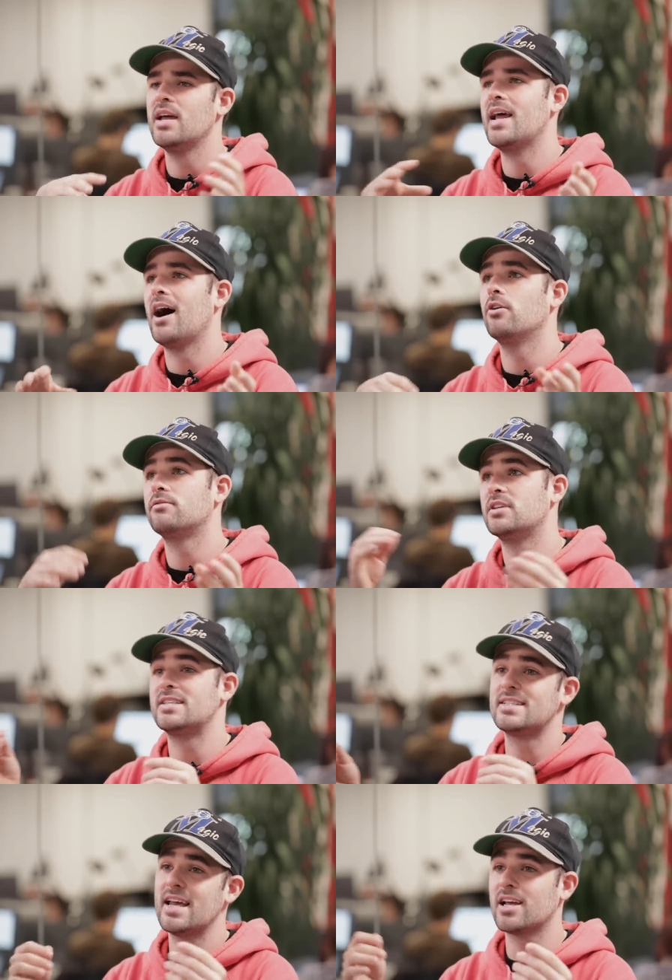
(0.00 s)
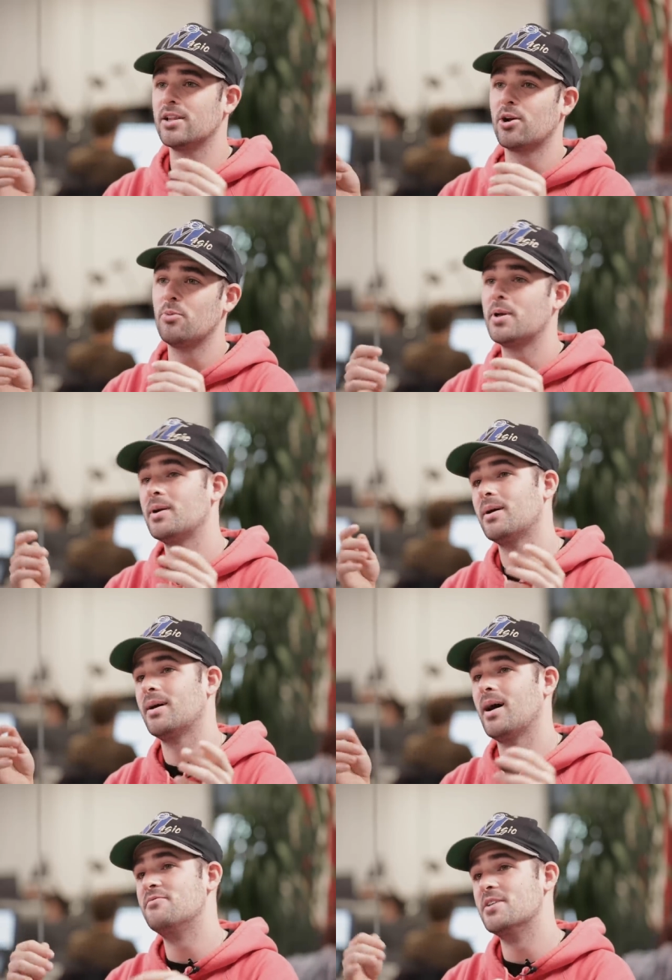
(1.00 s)
Now, does this take a little bit
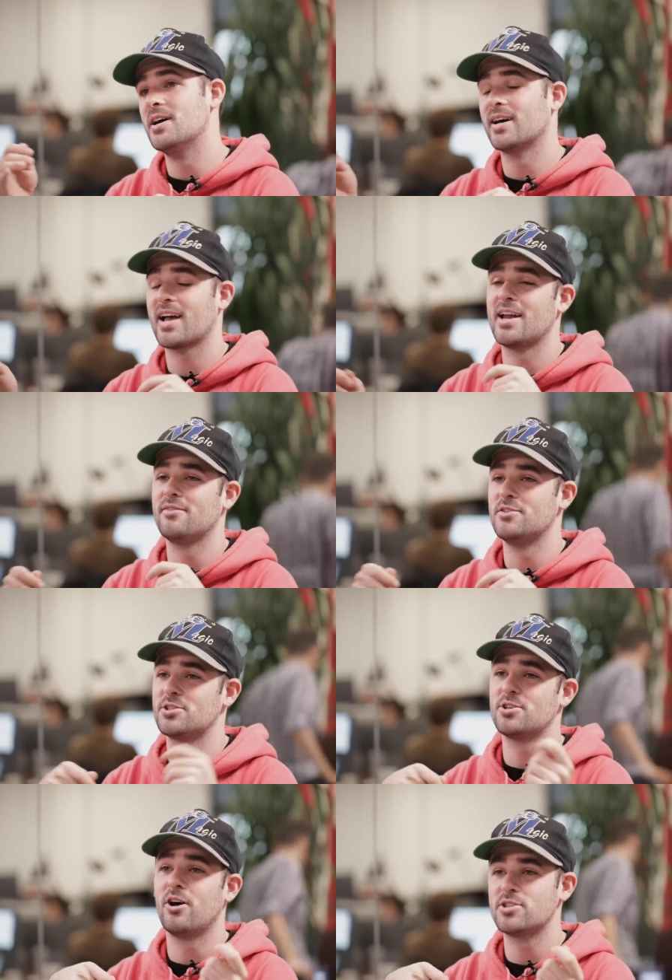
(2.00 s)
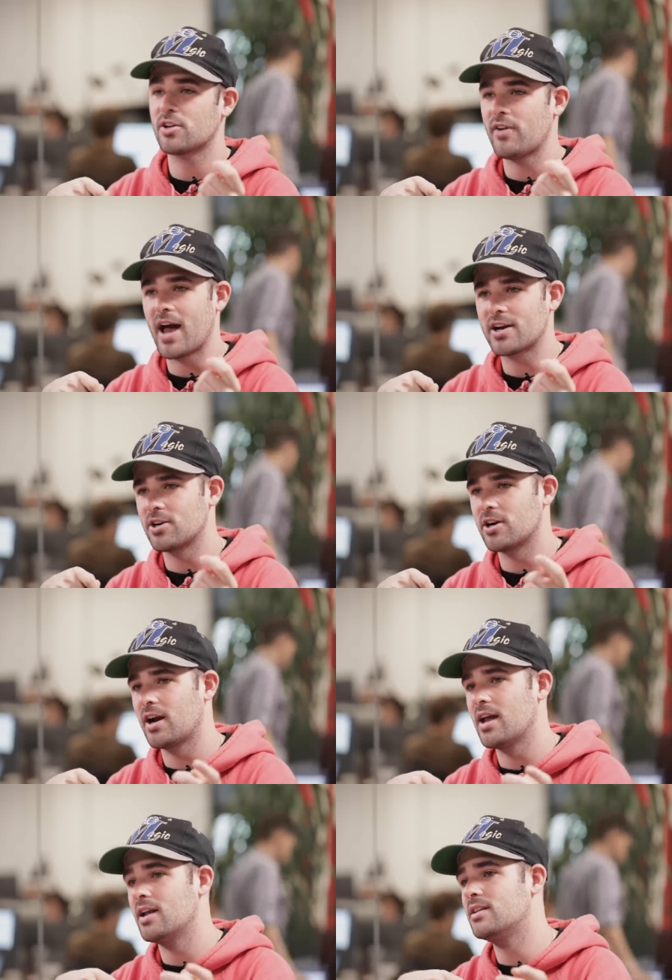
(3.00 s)
of the kind of nostalgic
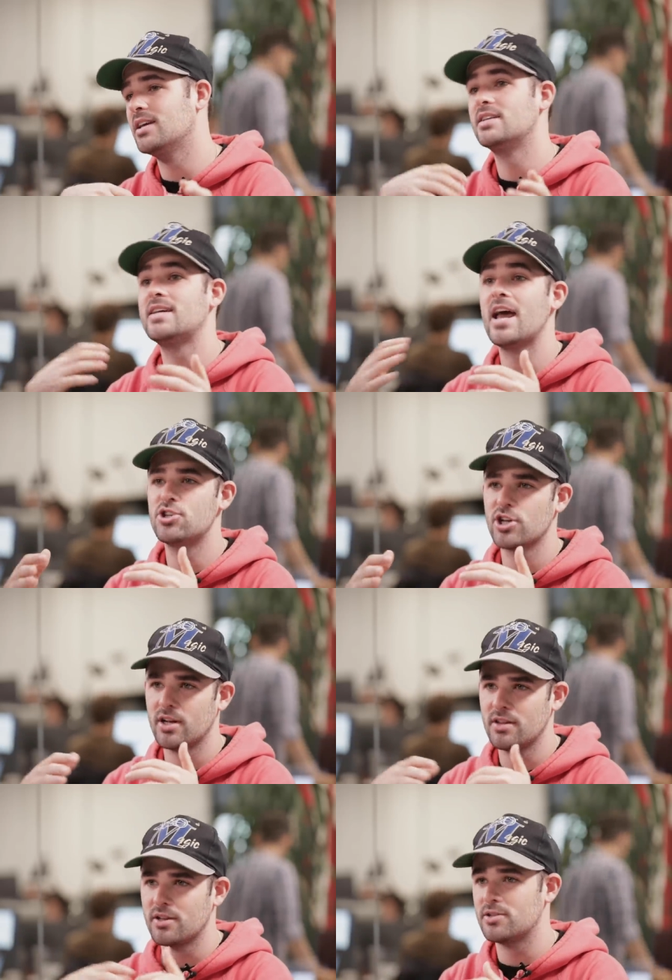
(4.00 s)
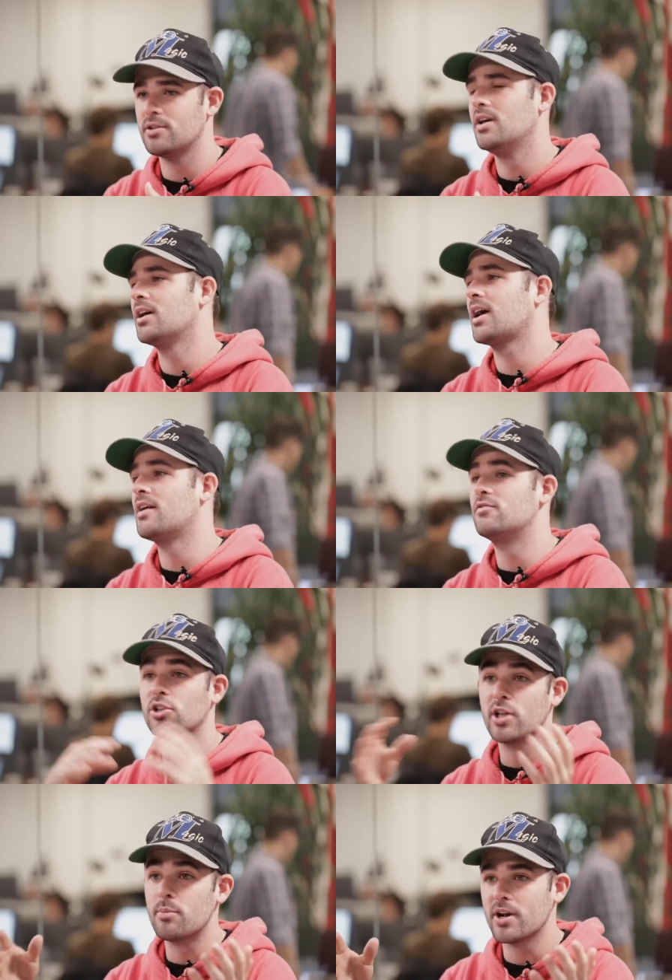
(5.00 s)
factor and the intention and the kind of
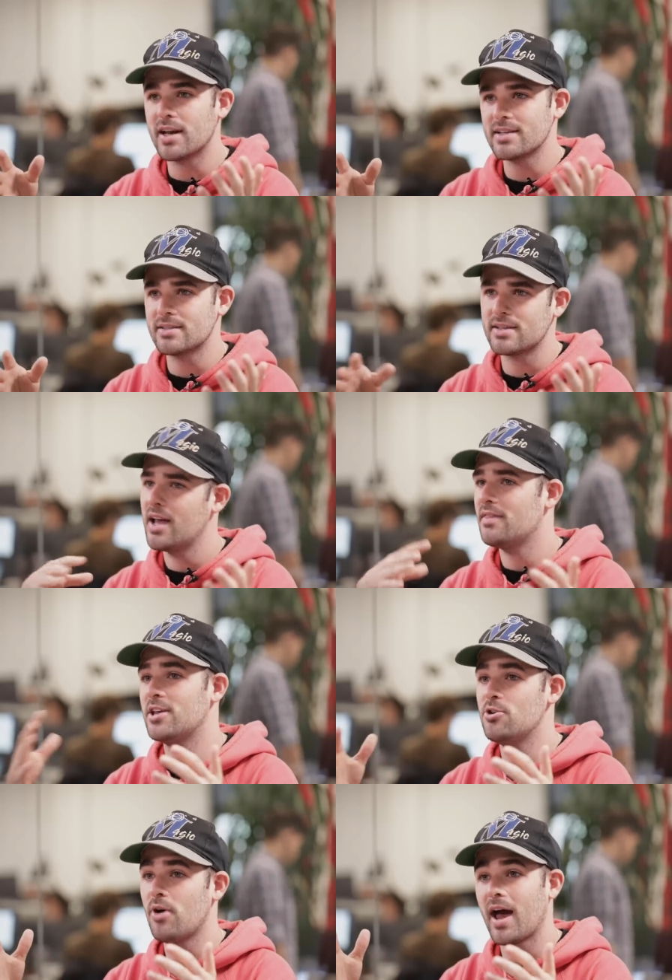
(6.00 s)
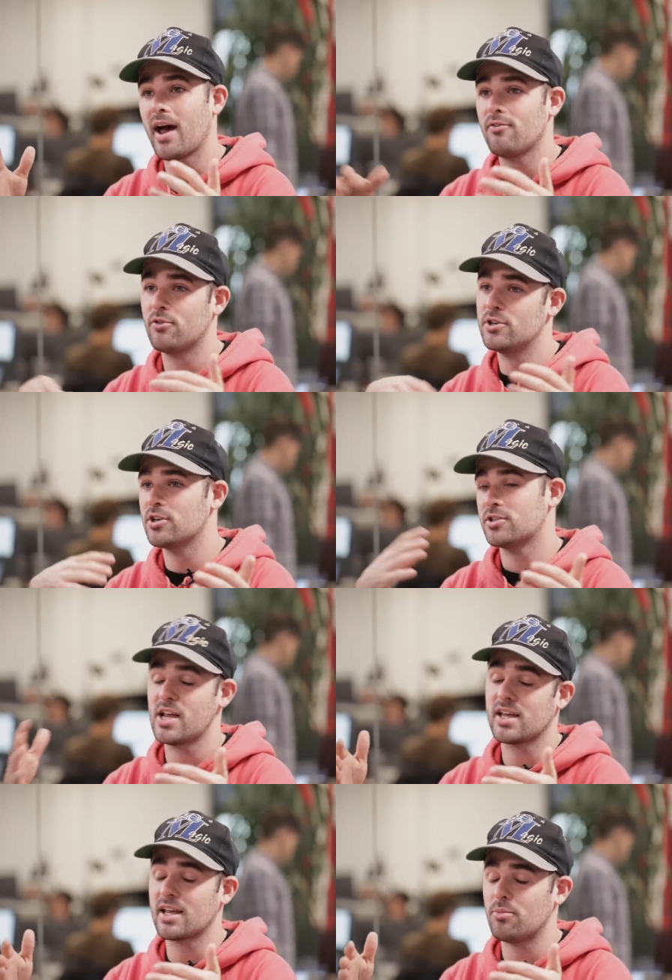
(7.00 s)
deliberateness that you have when you're
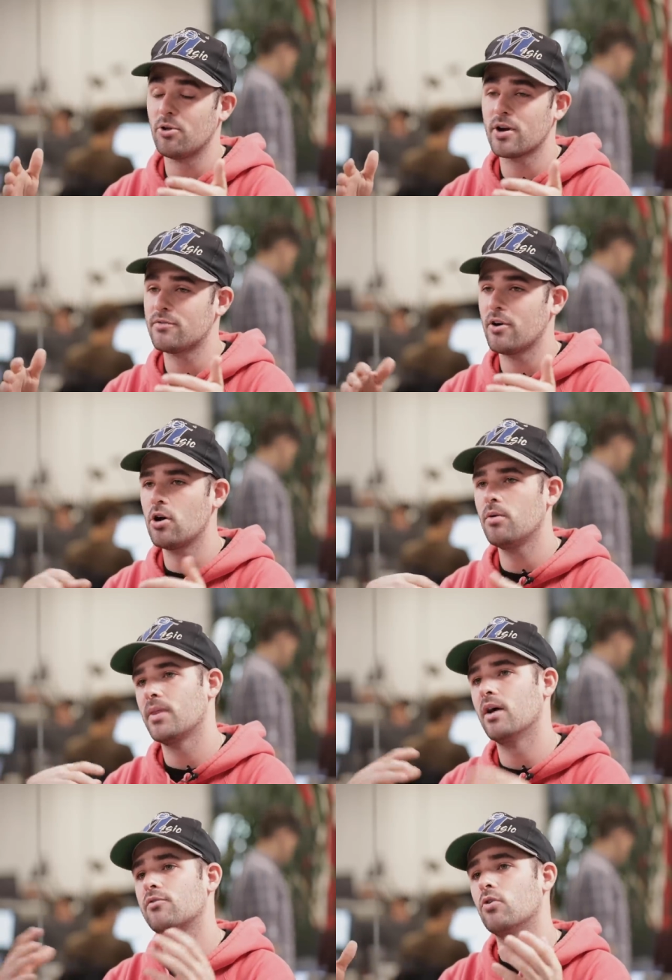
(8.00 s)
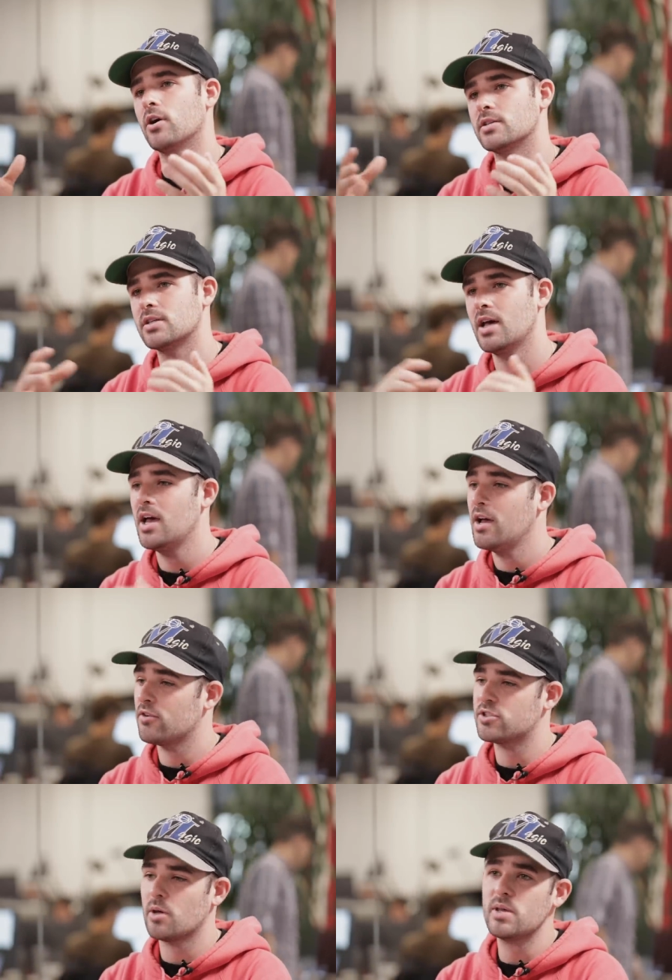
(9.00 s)
taking a Polaroid photo? Of course.
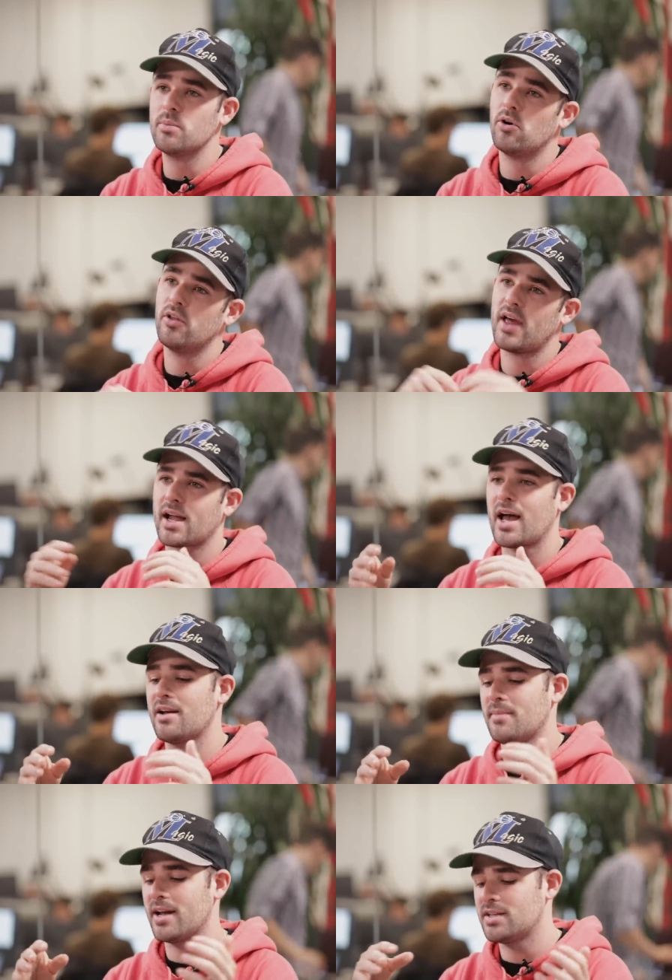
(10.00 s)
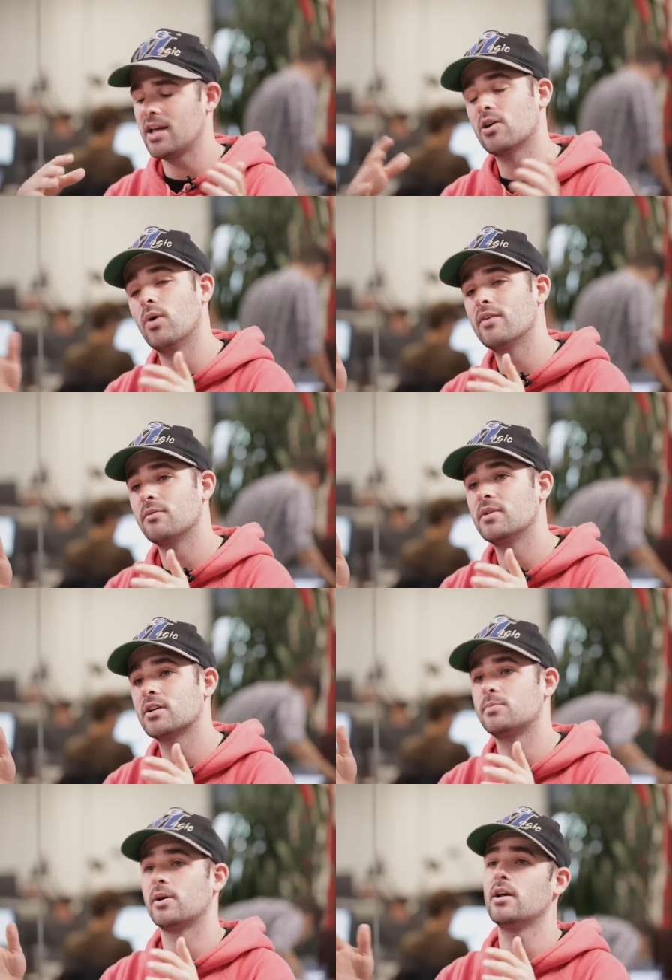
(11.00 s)
For some people, that kind of might take away from the
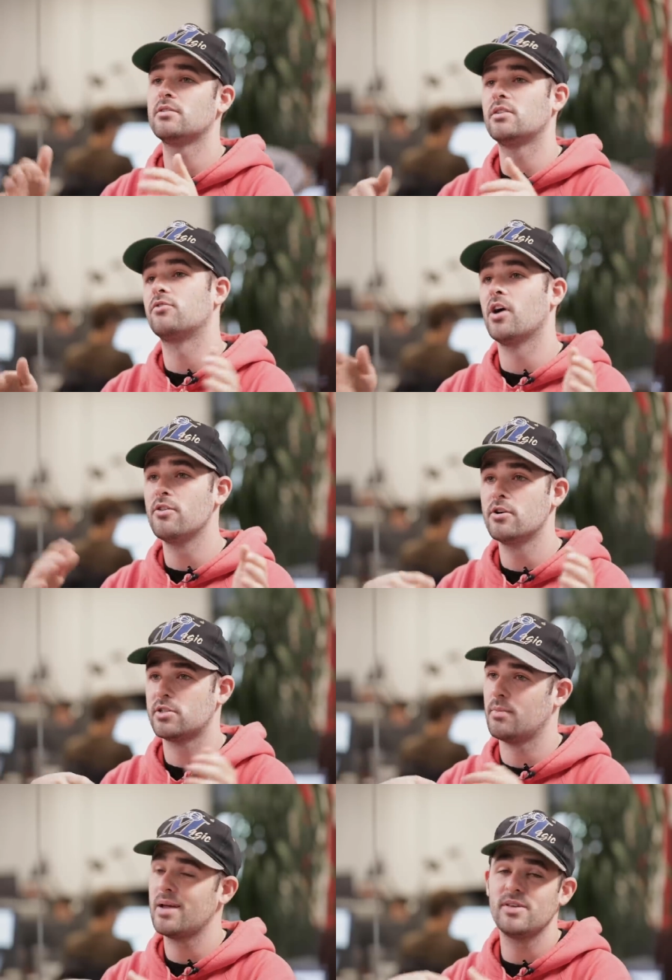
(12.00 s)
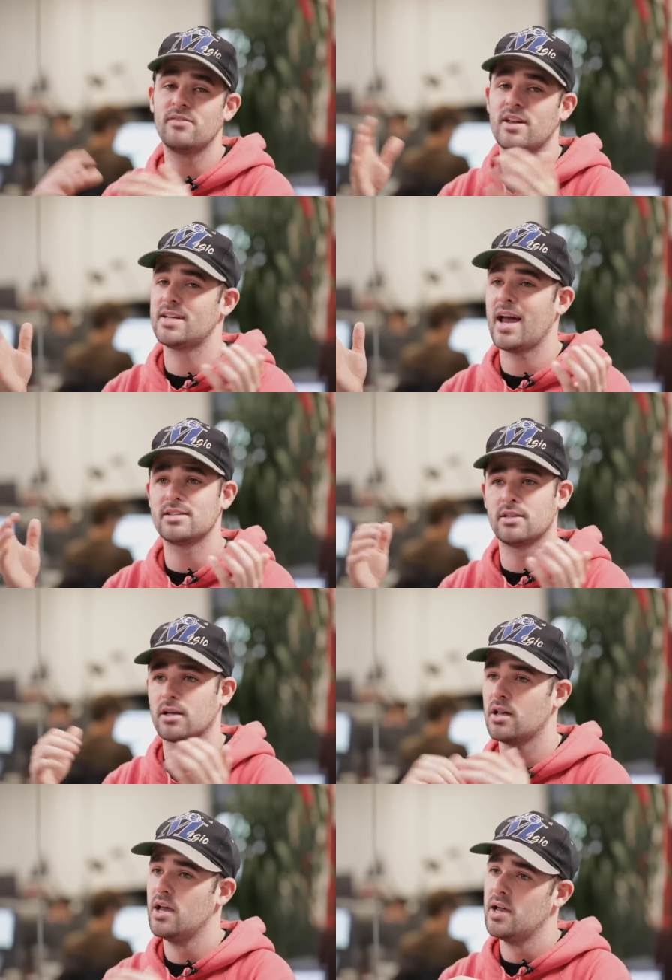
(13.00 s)
experience, and for others, it might be fantastic.